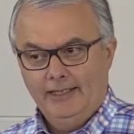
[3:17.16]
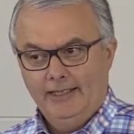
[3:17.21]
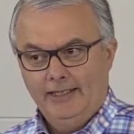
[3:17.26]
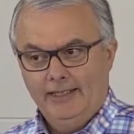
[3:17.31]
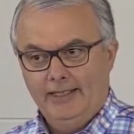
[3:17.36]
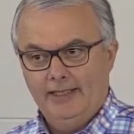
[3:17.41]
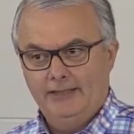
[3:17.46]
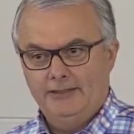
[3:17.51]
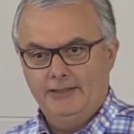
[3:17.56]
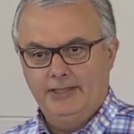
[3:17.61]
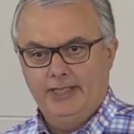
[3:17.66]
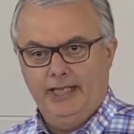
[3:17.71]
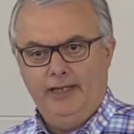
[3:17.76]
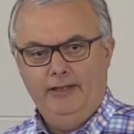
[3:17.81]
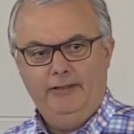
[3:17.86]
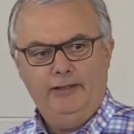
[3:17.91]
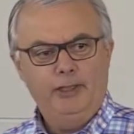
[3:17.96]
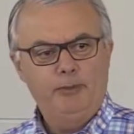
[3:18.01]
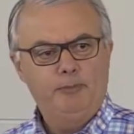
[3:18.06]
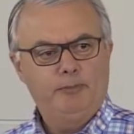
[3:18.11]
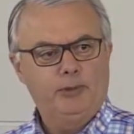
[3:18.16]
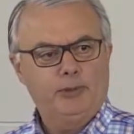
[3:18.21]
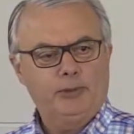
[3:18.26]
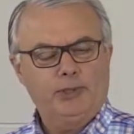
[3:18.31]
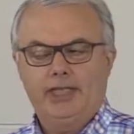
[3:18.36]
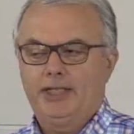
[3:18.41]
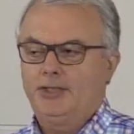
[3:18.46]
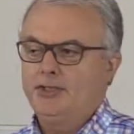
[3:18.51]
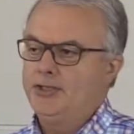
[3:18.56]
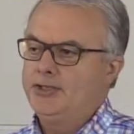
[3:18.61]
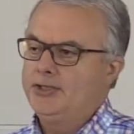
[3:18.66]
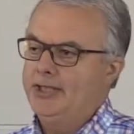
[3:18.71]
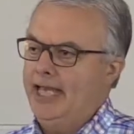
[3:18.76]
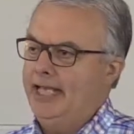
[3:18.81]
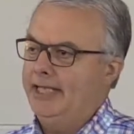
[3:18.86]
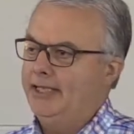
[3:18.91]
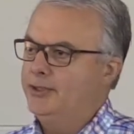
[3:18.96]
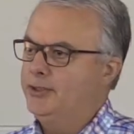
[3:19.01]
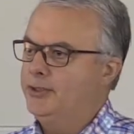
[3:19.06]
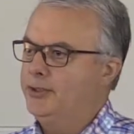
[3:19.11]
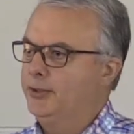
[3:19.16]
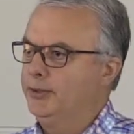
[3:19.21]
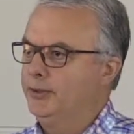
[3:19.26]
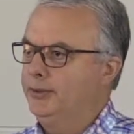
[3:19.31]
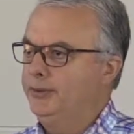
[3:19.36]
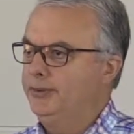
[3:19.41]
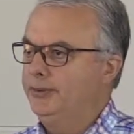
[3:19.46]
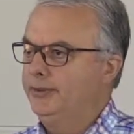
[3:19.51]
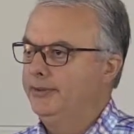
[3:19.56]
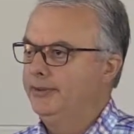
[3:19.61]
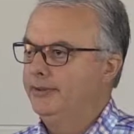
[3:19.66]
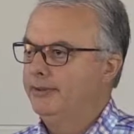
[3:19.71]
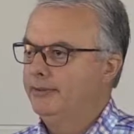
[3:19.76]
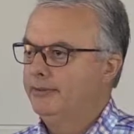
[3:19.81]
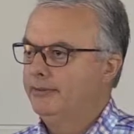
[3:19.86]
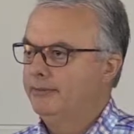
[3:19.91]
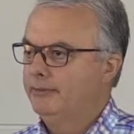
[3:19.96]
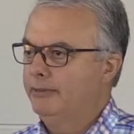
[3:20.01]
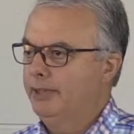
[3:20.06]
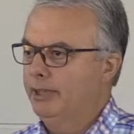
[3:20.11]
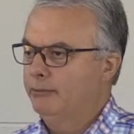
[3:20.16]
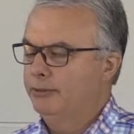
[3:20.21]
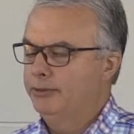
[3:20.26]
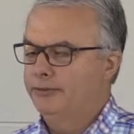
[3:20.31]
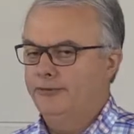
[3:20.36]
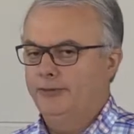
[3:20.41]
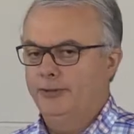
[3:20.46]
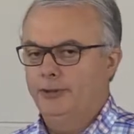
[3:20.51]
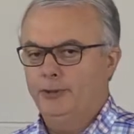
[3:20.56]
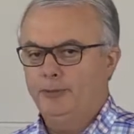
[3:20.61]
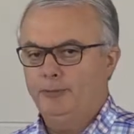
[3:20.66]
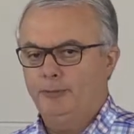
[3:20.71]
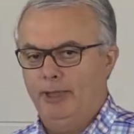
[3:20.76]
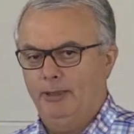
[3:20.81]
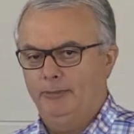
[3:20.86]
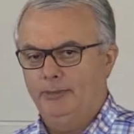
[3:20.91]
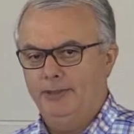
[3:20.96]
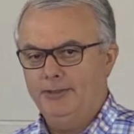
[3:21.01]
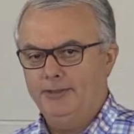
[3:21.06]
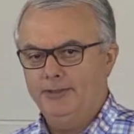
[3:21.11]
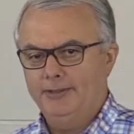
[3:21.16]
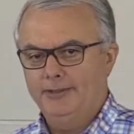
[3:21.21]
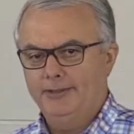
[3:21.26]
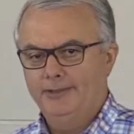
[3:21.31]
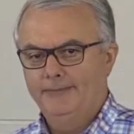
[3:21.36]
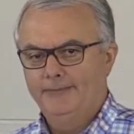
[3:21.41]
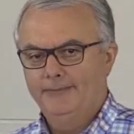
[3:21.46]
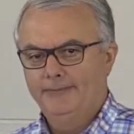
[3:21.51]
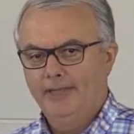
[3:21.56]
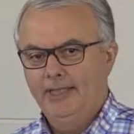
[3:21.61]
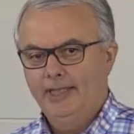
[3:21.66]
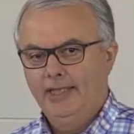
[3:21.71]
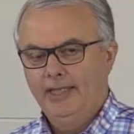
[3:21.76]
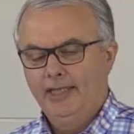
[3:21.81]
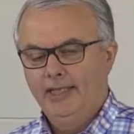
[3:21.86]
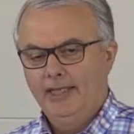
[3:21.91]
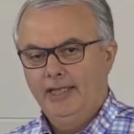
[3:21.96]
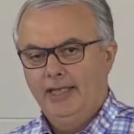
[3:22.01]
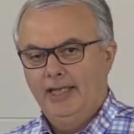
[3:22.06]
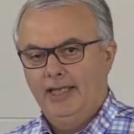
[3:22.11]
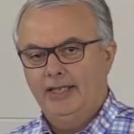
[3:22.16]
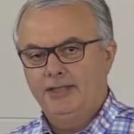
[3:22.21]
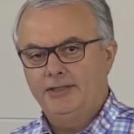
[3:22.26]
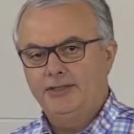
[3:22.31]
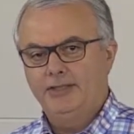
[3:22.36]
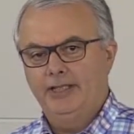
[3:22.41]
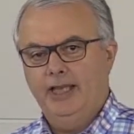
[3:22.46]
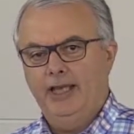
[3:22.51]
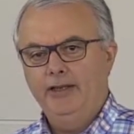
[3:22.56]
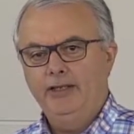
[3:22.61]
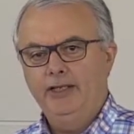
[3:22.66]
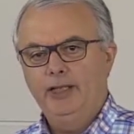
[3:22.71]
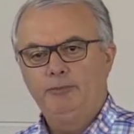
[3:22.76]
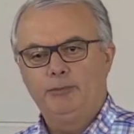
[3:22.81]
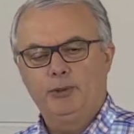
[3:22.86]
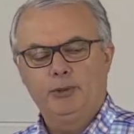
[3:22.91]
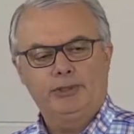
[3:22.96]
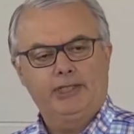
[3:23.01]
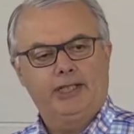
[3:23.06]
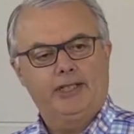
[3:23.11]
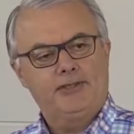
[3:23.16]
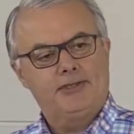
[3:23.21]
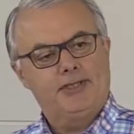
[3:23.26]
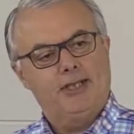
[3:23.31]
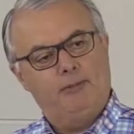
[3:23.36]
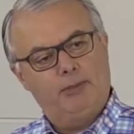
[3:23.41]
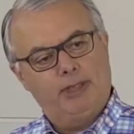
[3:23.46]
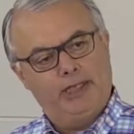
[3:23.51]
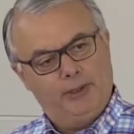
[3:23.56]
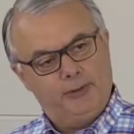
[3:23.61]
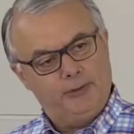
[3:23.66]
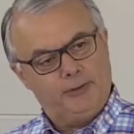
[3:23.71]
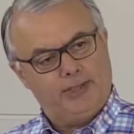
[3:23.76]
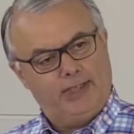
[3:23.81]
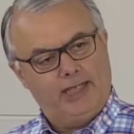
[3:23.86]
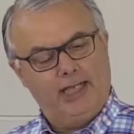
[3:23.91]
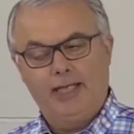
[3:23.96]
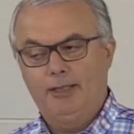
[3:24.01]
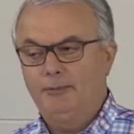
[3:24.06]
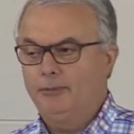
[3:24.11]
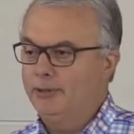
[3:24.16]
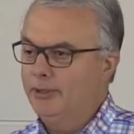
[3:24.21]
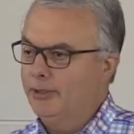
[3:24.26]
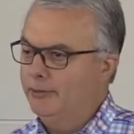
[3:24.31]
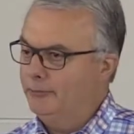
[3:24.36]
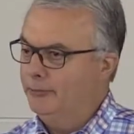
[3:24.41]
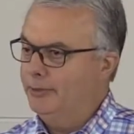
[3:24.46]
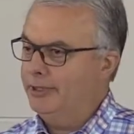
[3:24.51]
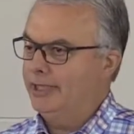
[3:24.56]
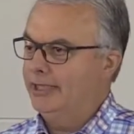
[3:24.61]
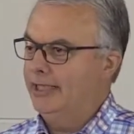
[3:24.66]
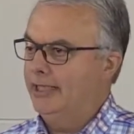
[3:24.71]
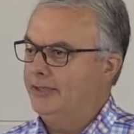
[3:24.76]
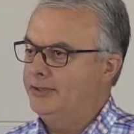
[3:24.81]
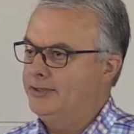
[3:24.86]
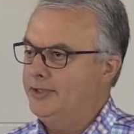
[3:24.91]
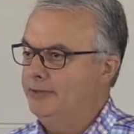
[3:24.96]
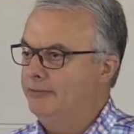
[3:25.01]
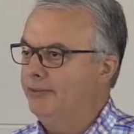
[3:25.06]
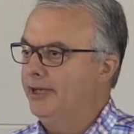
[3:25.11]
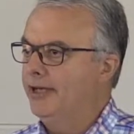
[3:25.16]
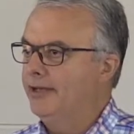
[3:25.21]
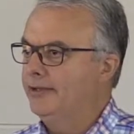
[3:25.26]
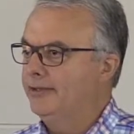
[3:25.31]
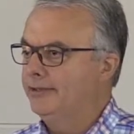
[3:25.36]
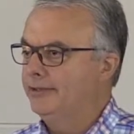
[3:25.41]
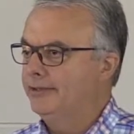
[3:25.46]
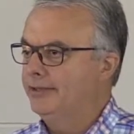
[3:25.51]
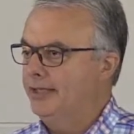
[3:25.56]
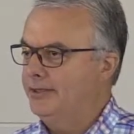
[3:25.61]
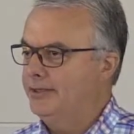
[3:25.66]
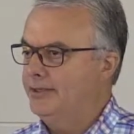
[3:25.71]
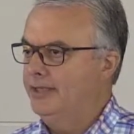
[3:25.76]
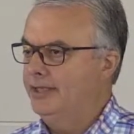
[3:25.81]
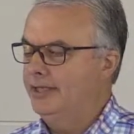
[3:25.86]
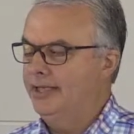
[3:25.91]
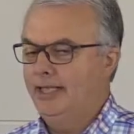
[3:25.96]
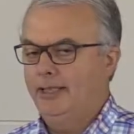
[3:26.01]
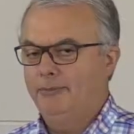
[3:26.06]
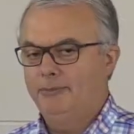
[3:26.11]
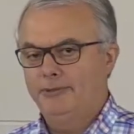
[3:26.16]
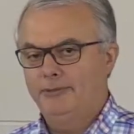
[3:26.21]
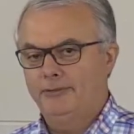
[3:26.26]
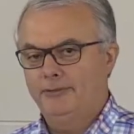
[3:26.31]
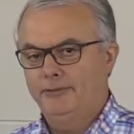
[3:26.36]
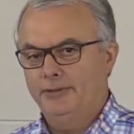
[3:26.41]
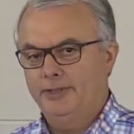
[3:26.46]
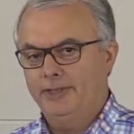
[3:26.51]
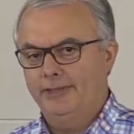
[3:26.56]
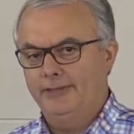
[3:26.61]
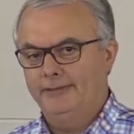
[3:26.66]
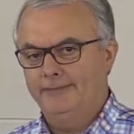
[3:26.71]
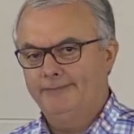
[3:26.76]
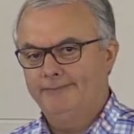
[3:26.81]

It's the only book that she's added to when it was first published, and it's the only book that someone else claimed to have written that she wrote, that she claimed to have written.